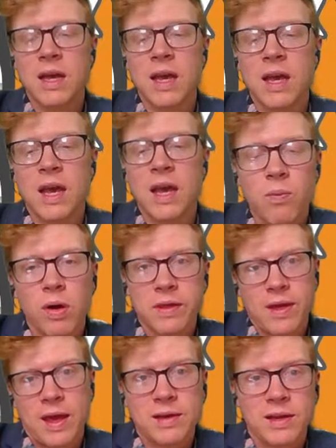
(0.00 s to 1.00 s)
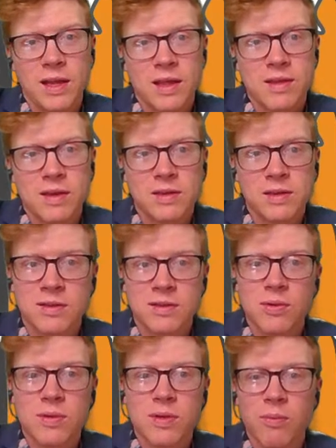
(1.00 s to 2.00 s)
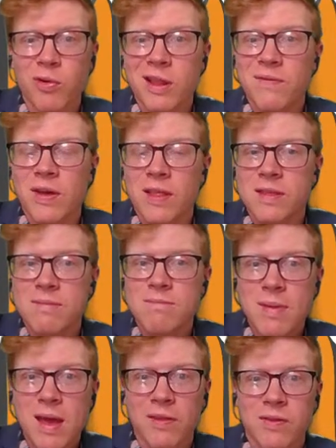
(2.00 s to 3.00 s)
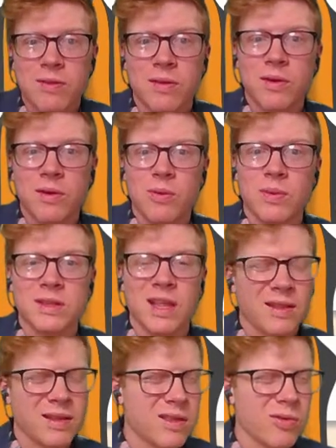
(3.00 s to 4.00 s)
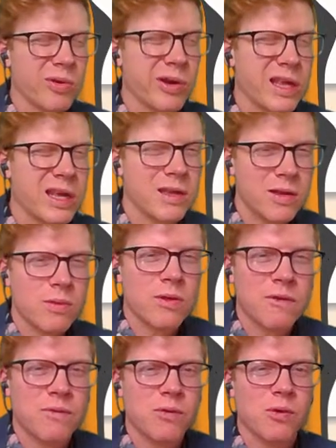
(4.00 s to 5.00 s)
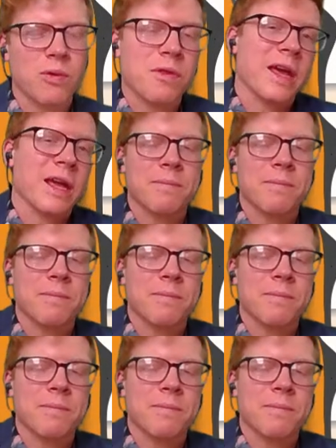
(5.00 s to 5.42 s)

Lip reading: what this angle is and to do some really fancy maths with that. That's a really useful thing